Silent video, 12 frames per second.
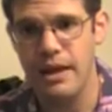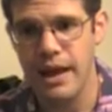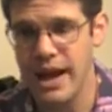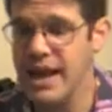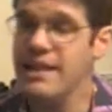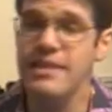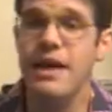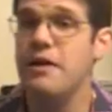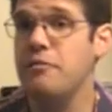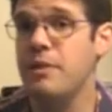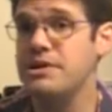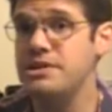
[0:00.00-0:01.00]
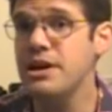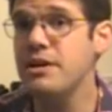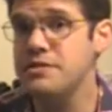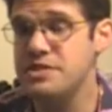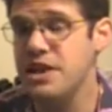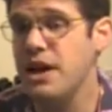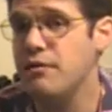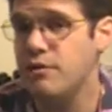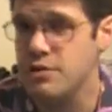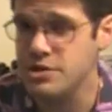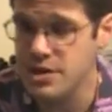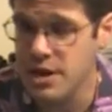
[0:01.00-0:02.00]
And I did that for myself
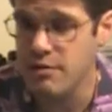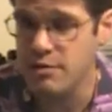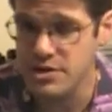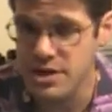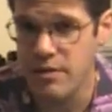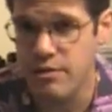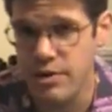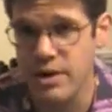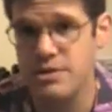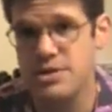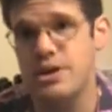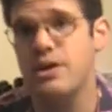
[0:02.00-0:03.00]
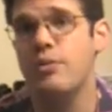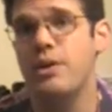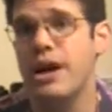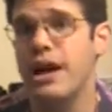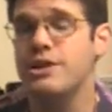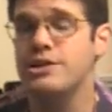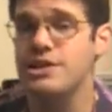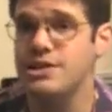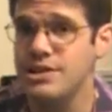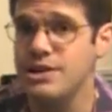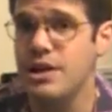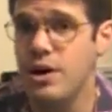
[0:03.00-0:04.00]
several, several, several years ago when I actually
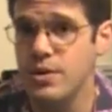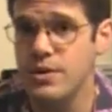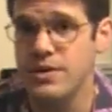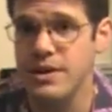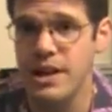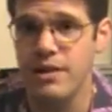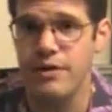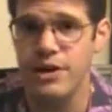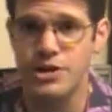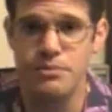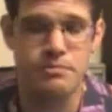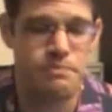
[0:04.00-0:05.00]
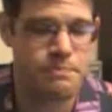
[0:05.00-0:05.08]
still owned a television.